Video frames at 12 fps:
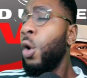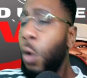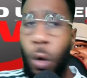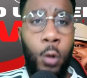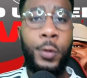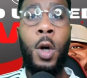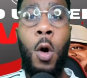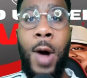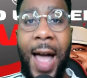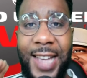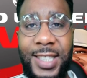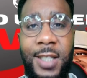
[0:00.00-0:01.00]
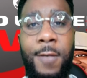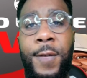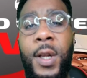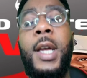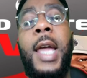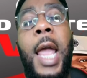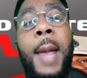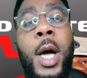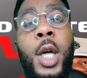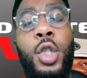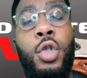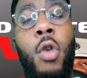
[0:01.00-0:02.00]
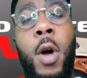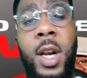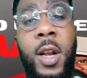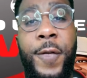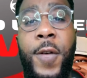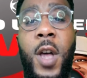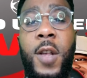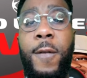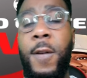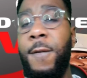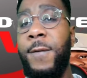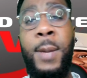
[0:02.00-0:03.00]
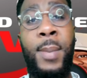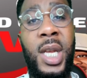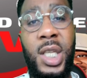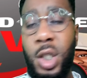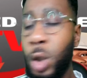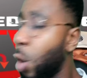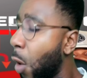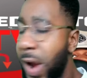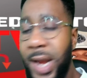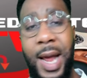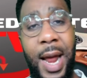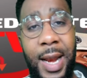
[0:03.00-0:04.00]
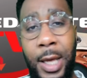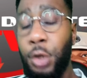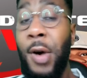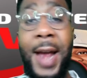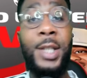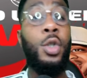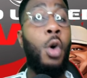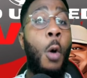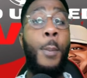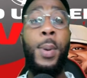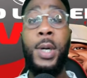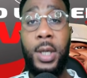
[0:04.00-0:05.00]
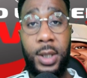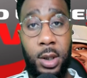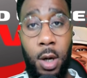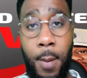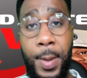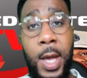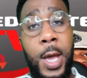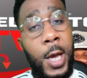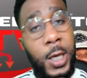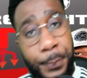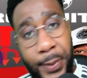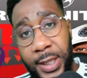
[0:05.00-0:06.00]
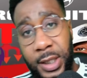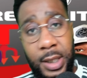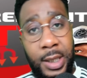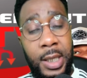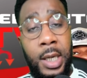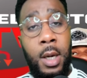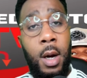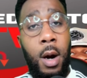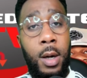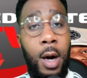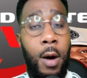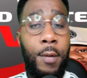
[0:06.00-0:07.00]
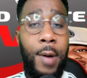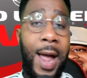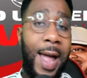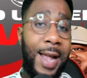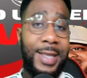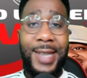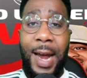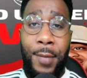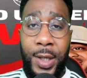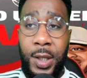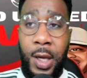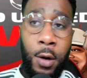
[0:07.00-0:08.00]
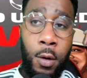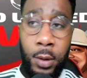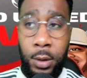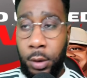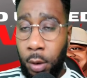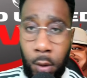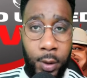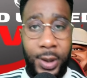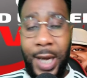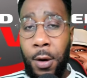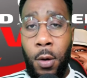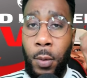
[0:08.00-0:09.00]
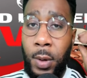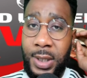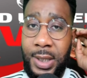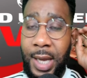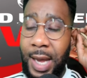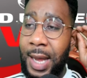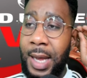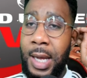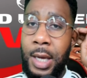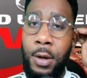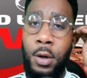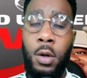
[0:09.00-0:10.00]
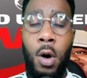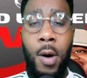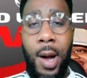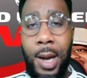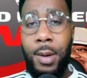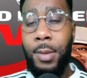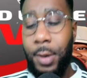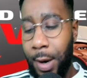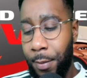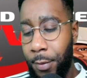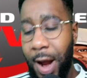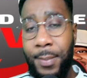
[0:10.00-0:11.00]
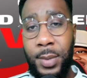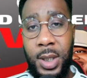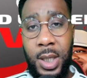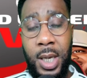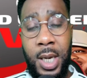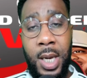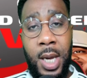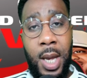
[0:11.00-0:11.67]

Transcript: Although Aston Villa came out strong in the first 15 minutes, going at it, trying to open us up, especially on our right-hand side where Diogo Dalot was there. You got Ramsey